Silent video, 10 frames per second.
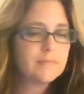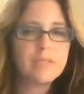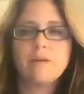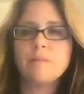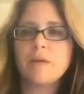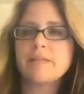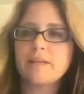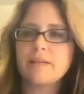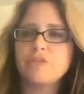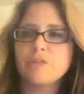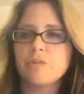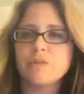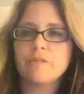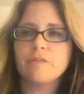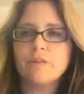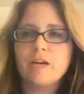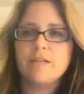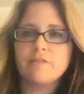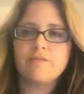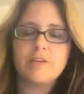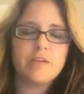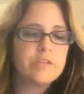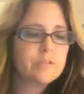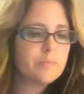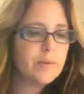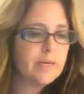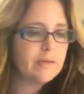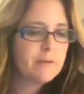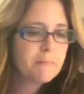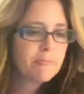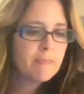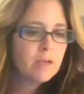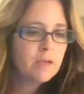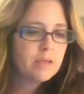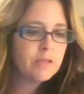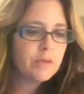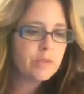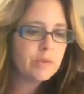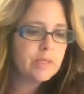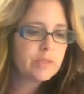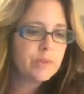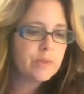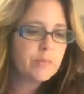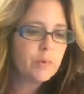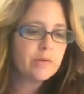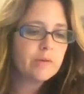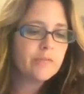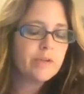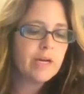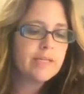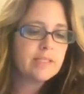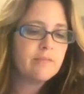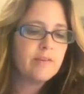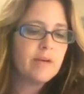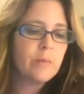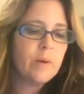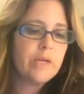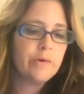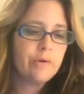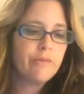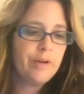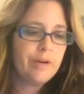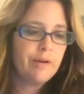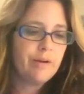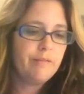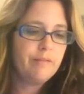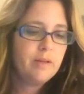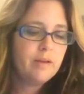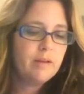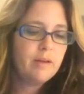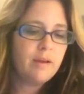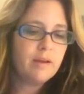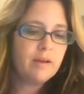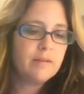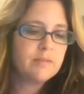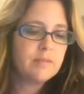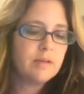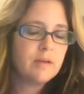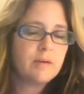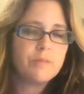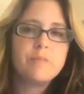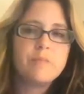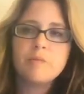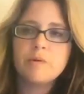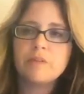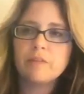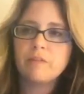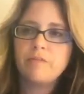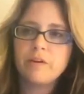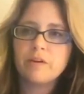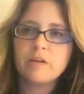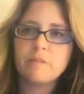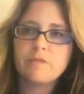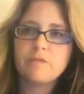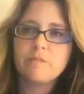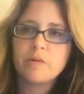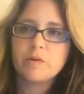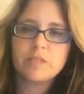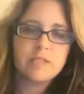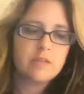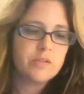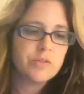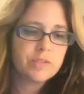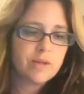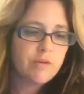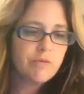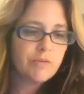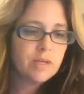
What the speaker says: not exactly sure. There's different kinds of fears, but it's really important for you to identify what you're afraid of. And remember that the fear comes from focusing on yourself